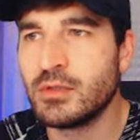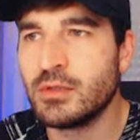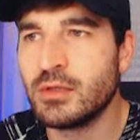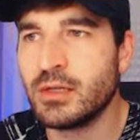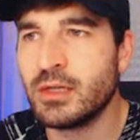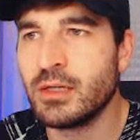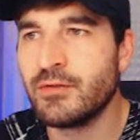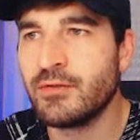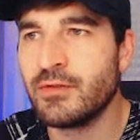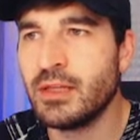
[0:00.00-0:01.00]
If the
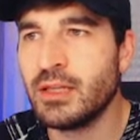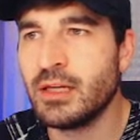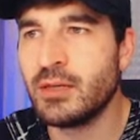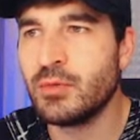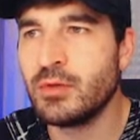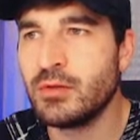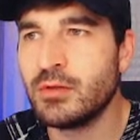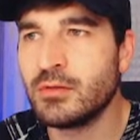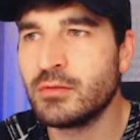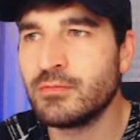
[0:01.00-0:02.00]
label,
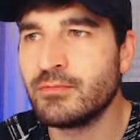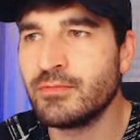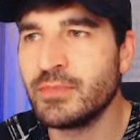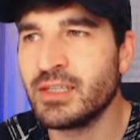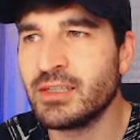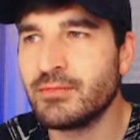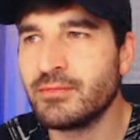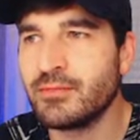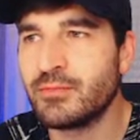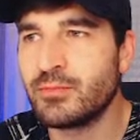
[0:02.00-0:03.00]
yeah,
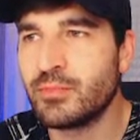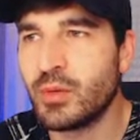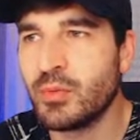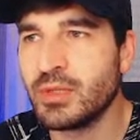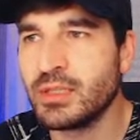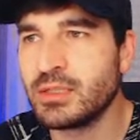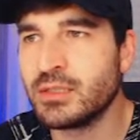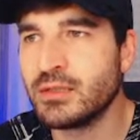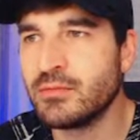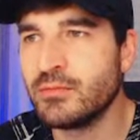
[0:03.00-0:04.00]
probably is
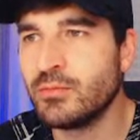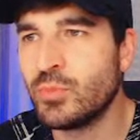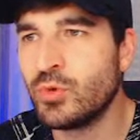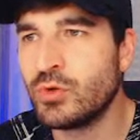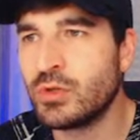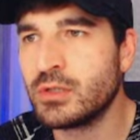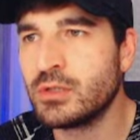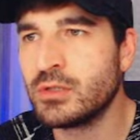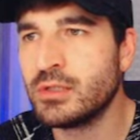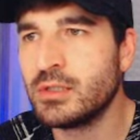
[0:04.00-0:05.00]
more
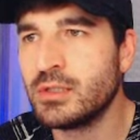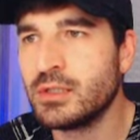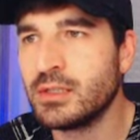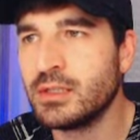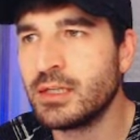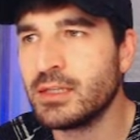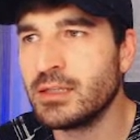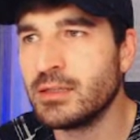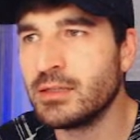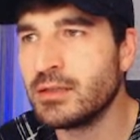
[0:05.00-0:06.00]
than
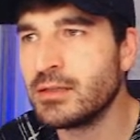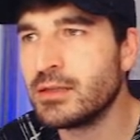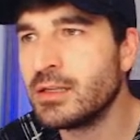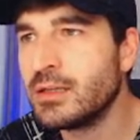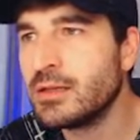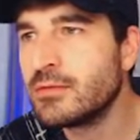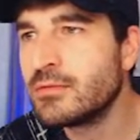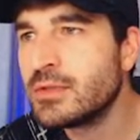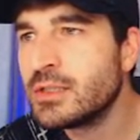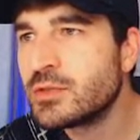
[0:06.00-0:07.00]
this
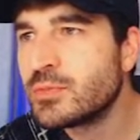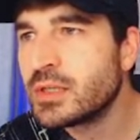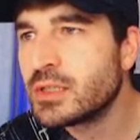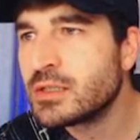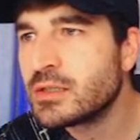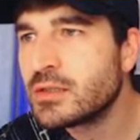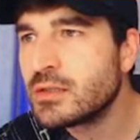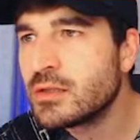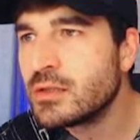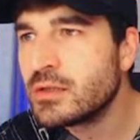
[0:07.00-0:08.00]
space.
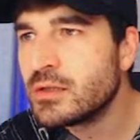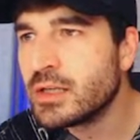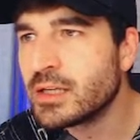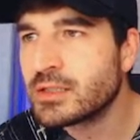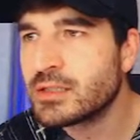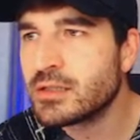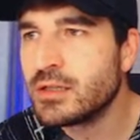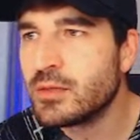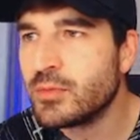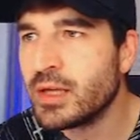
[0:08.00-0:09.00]
Yes.
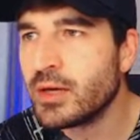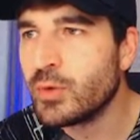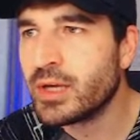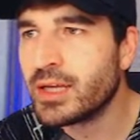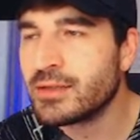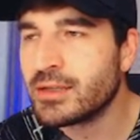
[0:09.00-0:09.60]
Yeah, we can have